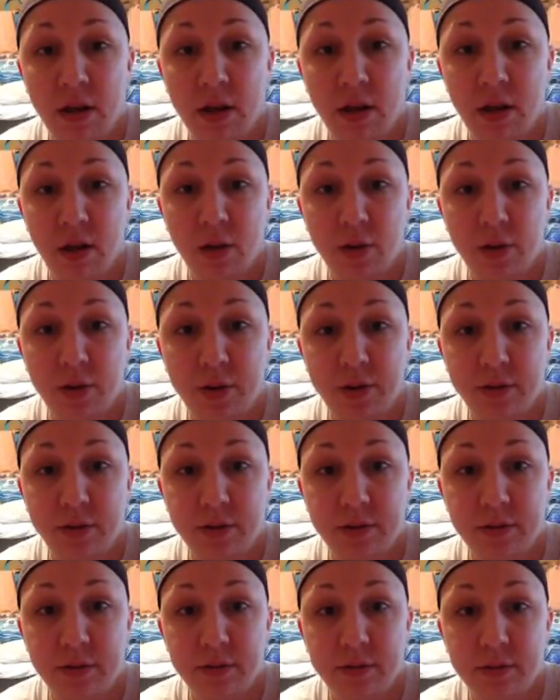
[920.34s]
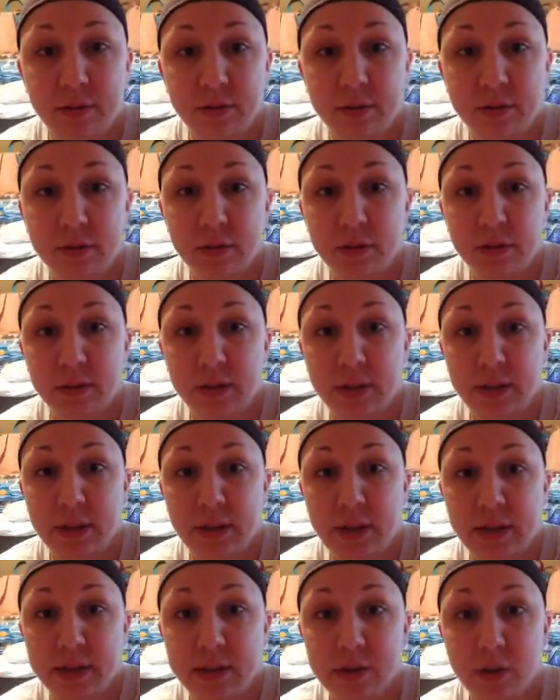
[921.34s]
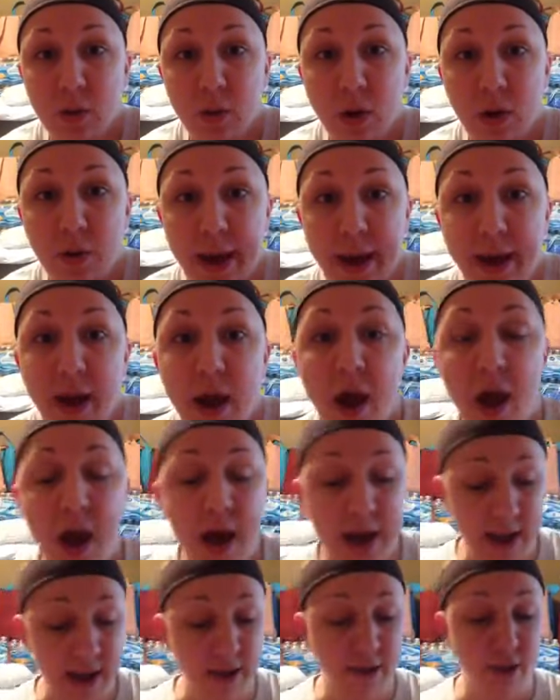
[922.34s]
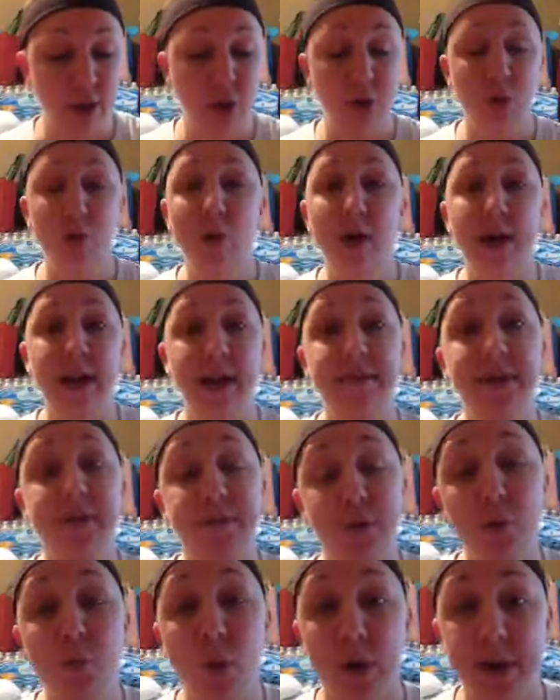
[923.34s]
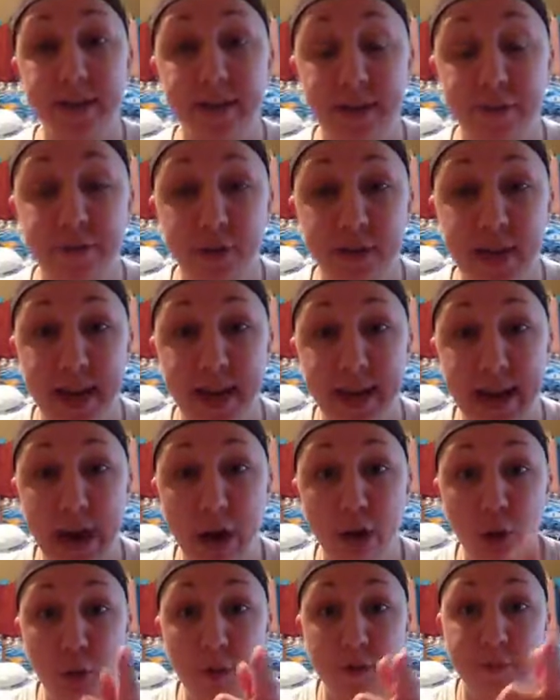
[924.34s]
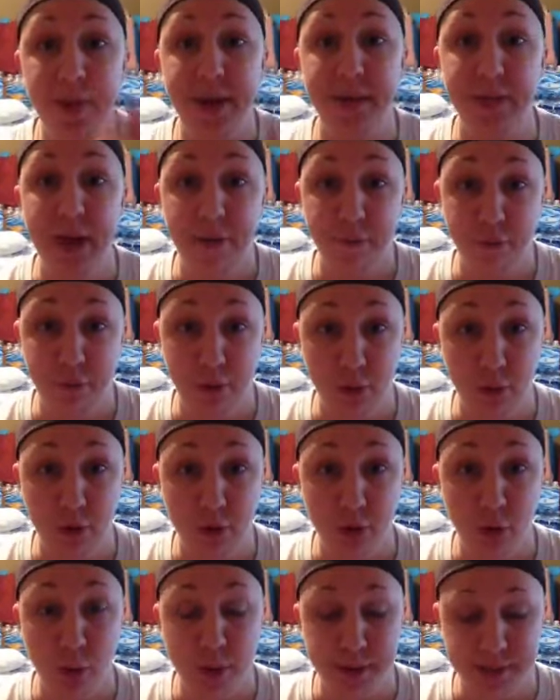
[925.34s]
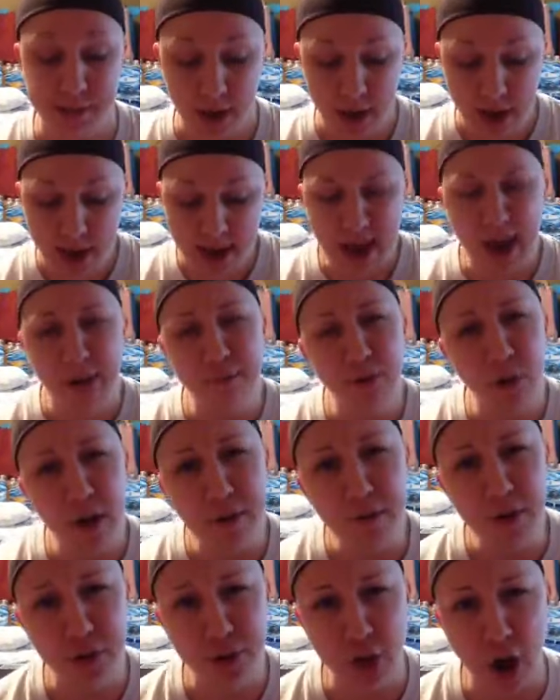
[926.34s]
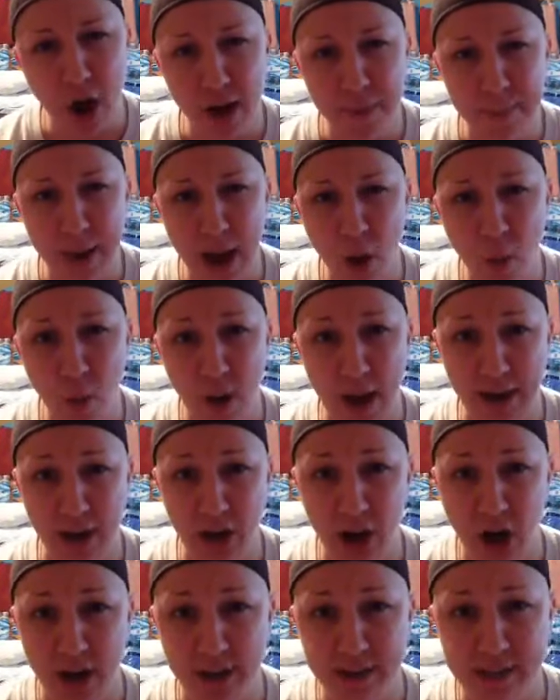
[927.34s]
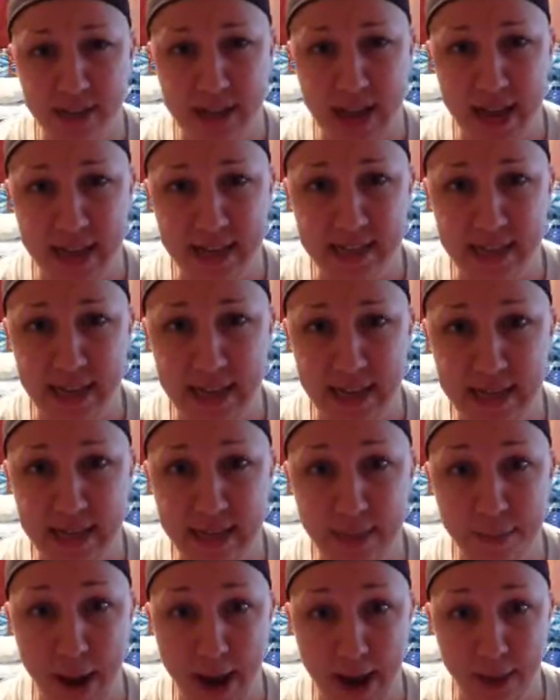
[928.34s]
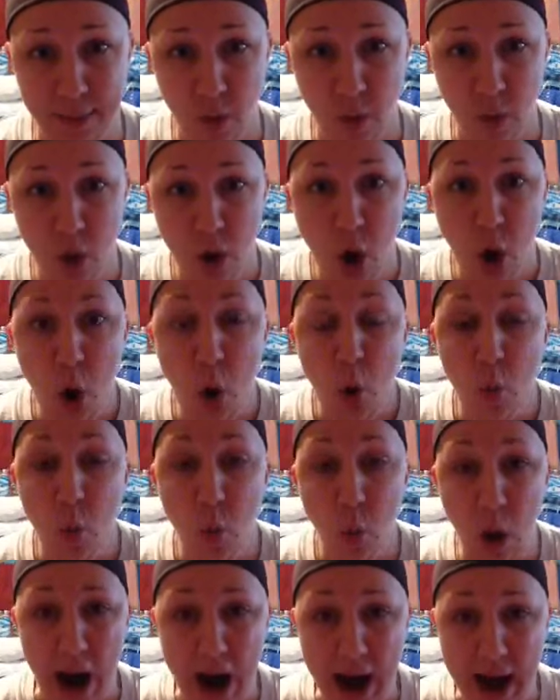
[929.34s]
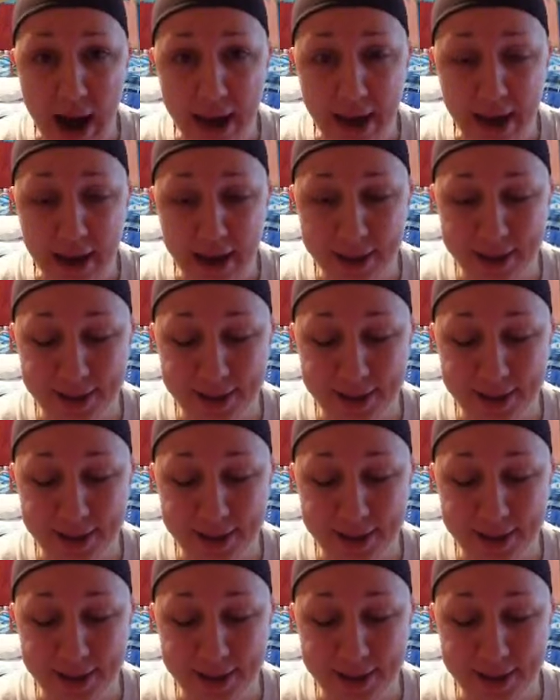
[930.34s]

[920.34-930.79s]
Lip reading: Hold on. Cancel. Okay. If you take it out, you have made that free will choice. Have you ever thought about why God says in the Bible, why